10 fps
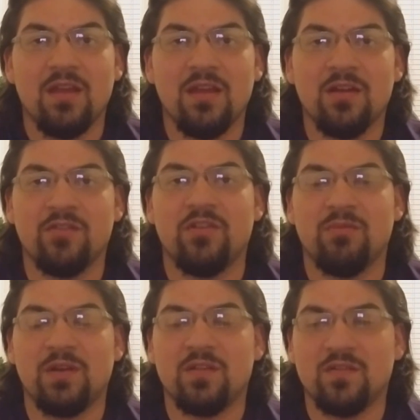energy,
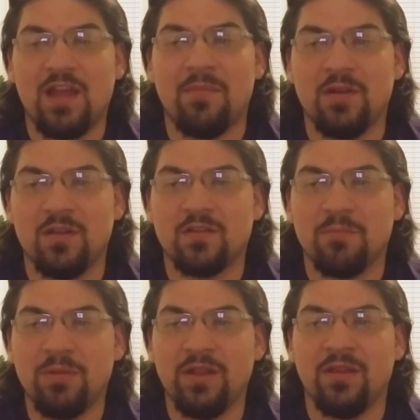when his stamina is
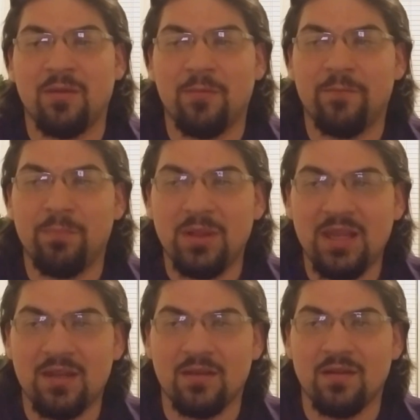completely
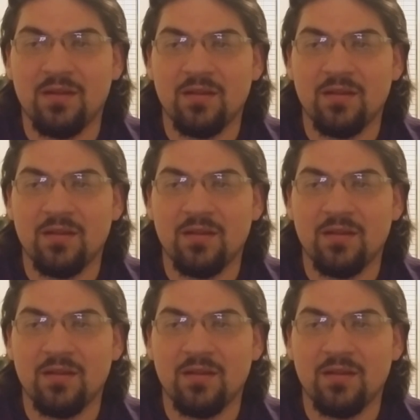depleted,